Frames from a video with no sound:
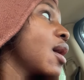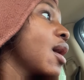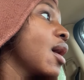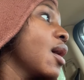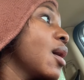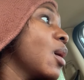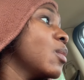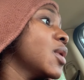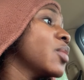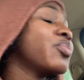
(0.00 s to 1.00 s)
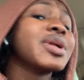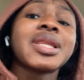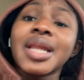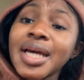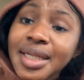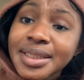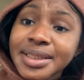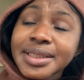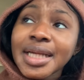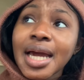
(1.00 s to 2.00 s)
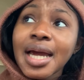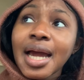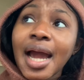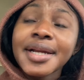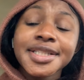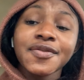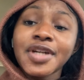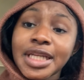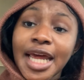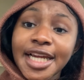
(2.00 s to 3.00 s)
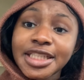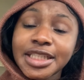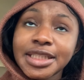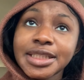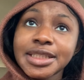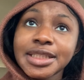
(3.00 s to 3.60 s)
Plus, I need some freaking lashes.